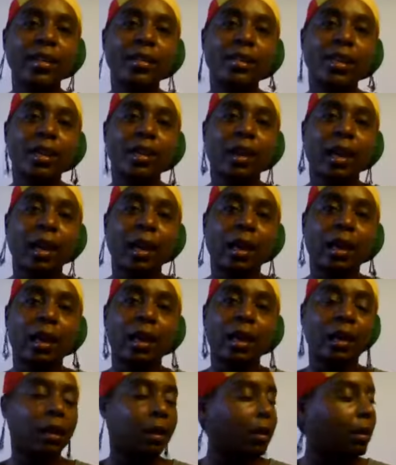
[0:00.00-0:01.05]
is there
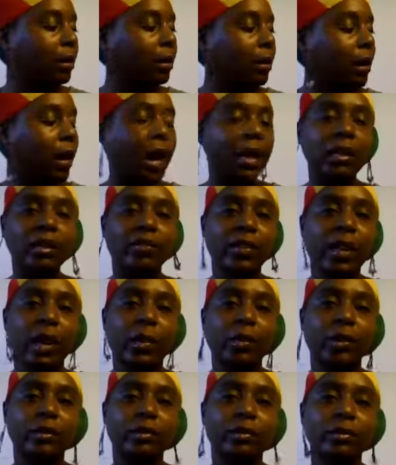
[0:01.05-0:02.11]
in
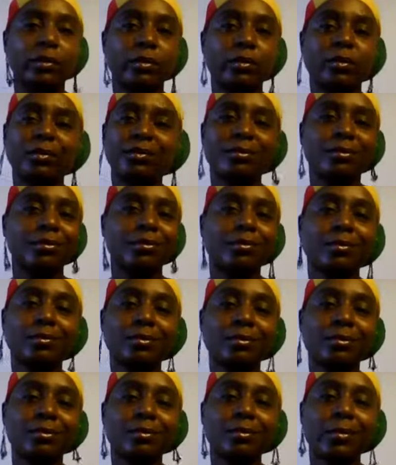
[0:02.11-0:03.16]
cauliflower?
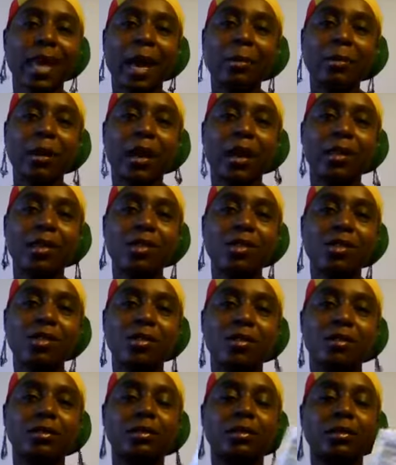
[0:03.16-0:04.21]
Not much.
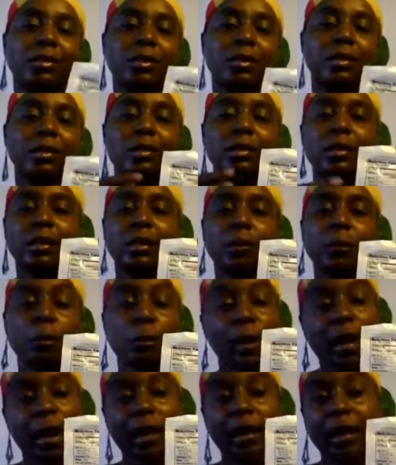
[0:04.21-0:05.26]

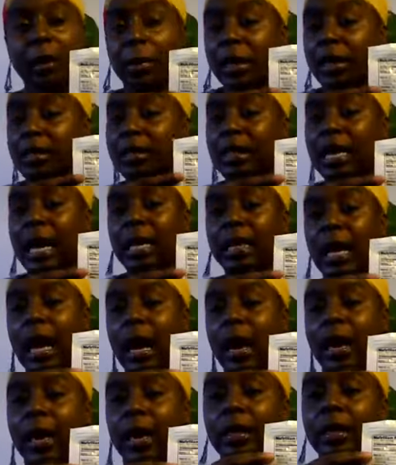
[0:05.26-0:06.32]
But, I mean, it's not
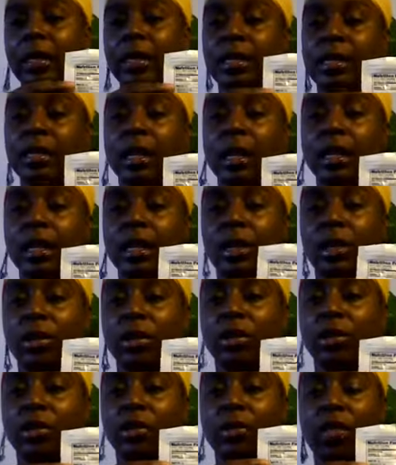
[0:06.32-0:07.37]
lying. It's telling
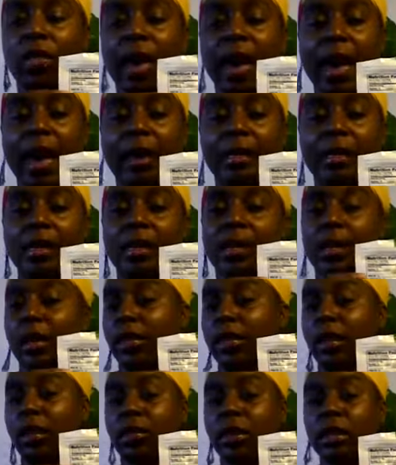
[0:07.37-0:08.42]
you that
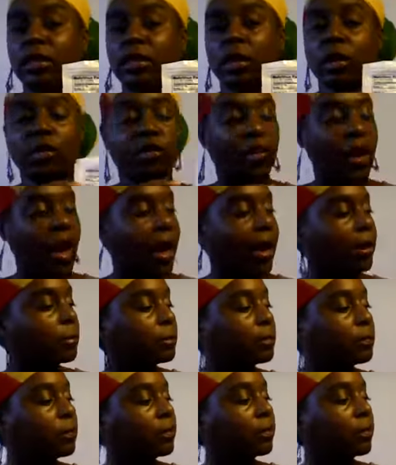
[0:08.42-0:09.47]
there is no fat
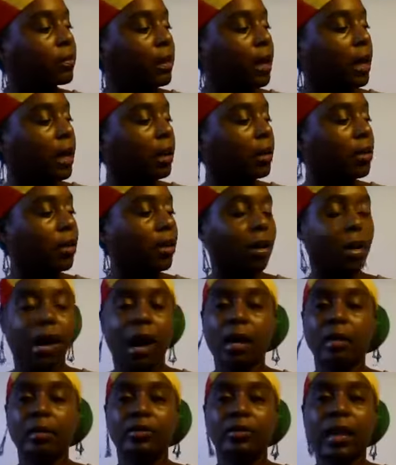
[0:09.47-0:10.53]
in your
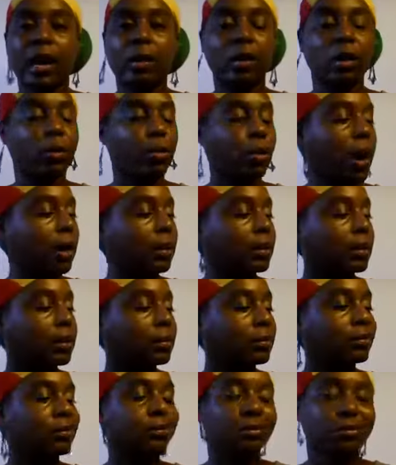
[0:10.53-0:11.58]
cauliflower and broccoli.
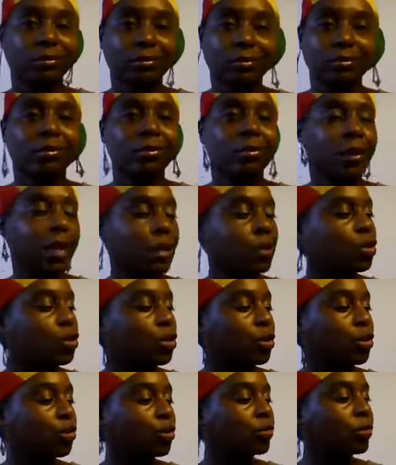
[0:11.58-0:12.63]
It's
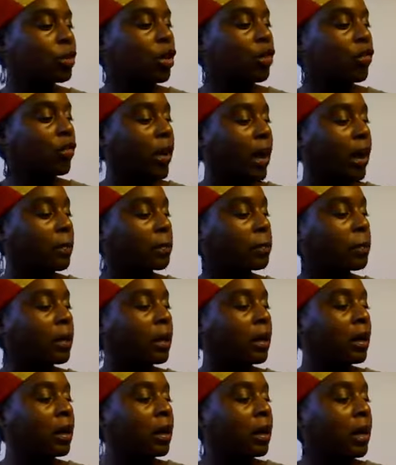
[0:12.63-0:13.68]
true. No fat.
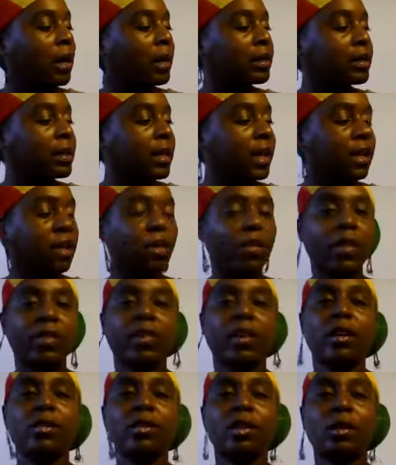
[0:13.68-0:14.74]
It's telling you that
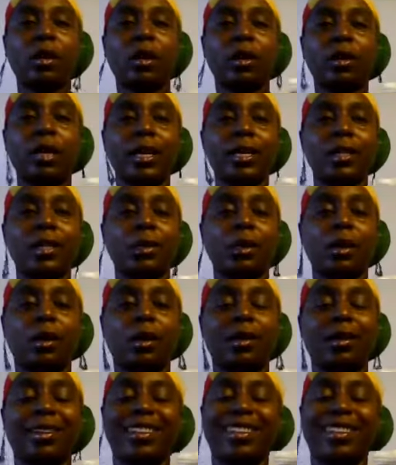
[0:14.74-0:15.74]
there is no cholesterol.